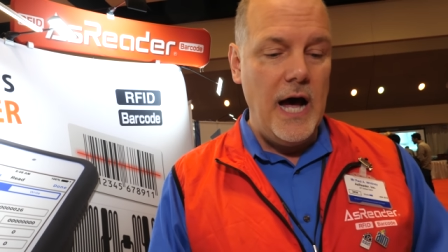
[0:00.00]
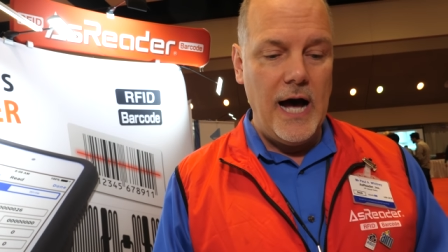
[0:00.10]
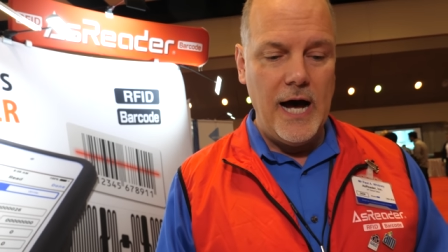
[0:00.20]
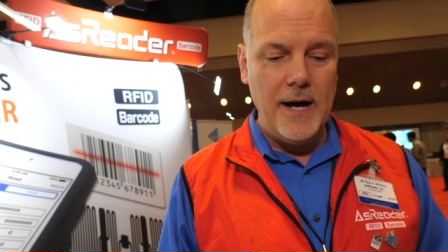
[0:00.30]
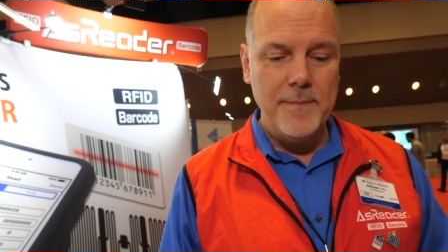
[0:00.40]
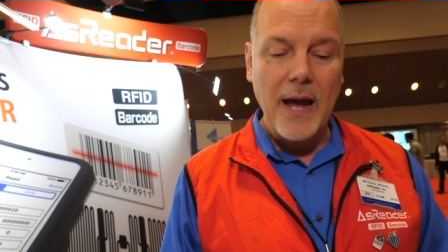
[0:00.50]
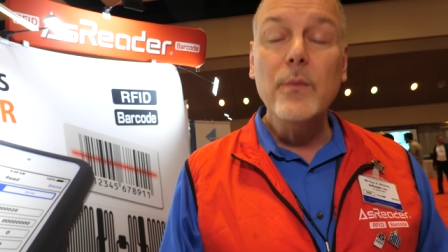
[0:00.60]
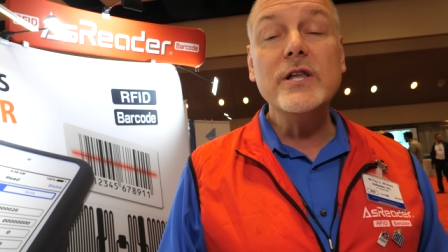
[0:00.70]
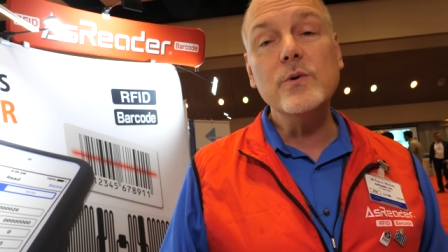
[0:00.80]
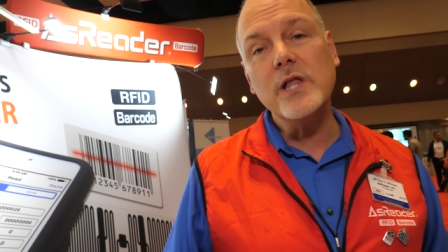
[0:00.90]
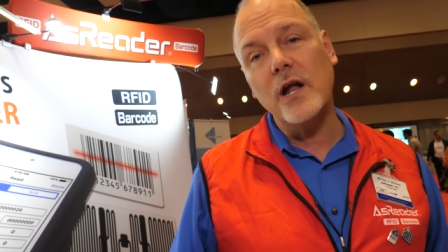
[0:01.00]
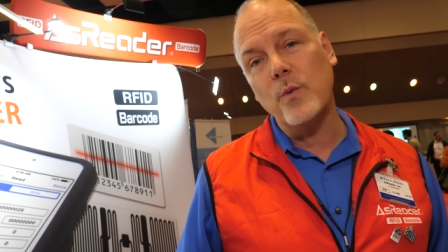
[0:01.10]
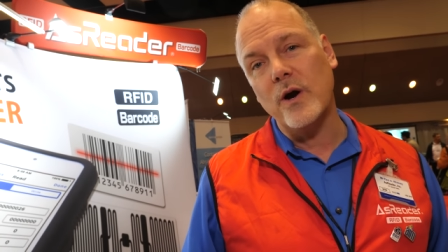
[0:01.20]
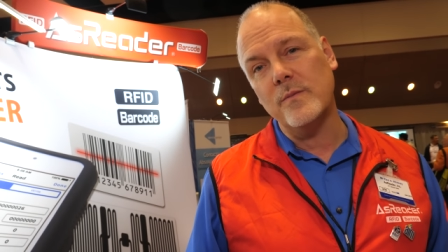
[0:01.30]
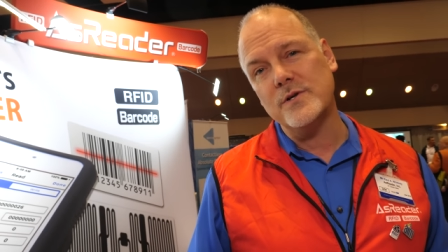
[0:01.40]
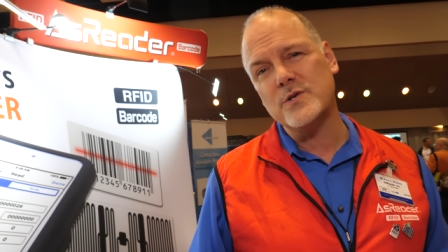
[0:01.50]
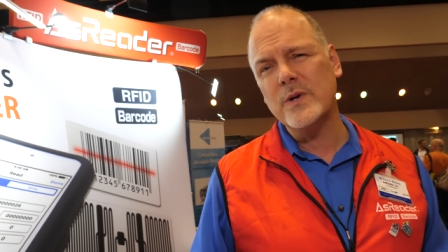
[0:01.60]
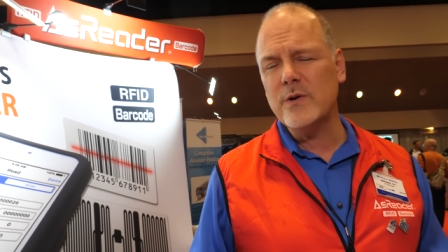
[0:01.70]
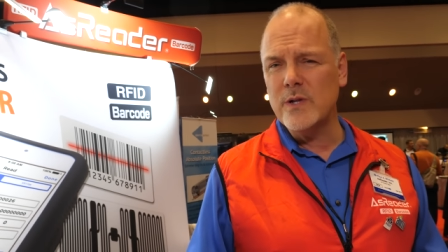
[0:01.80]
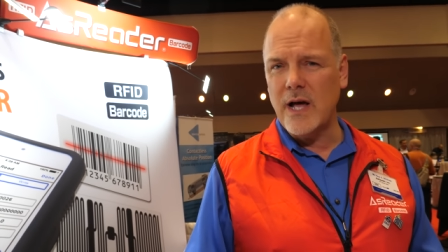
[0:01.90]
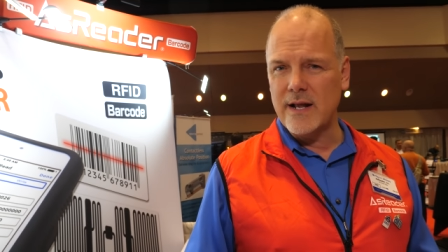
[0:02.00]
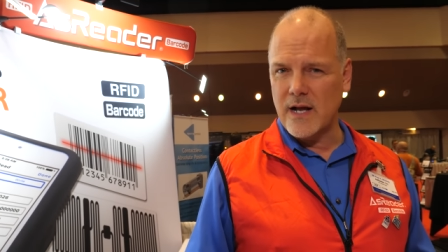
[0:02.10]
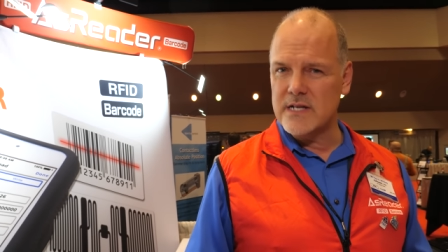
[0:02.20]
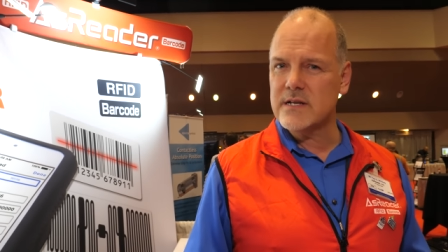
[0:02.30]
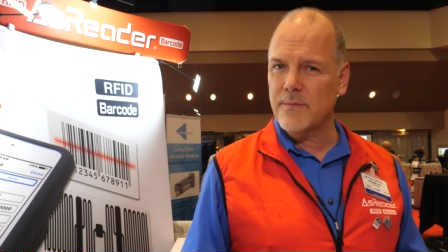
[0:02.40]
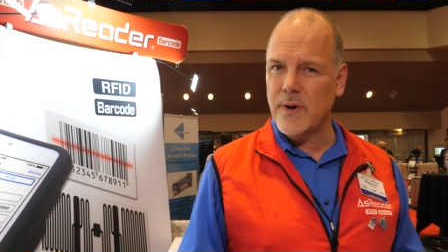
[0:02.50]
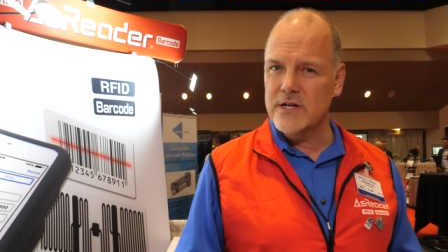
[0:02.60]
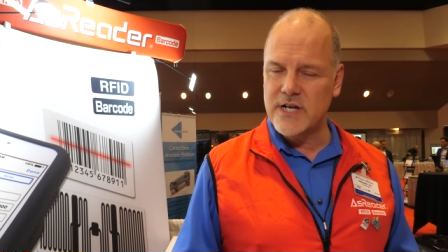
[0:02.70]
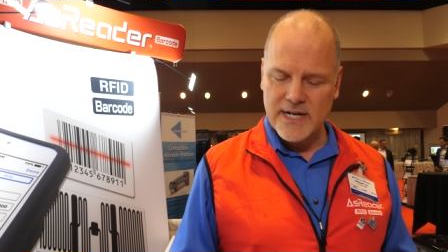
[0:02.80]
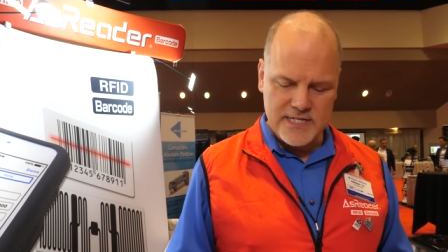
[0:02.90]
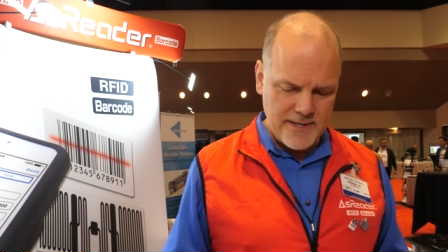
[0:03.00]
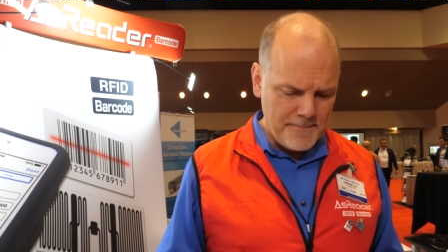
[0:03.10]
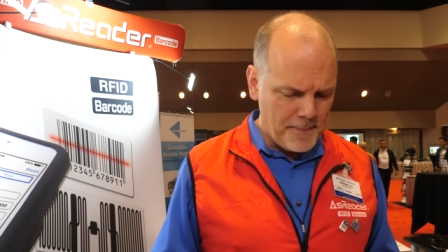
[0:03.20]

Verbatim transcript: Um, and we do a lot of wearables. We do a lot of custom projects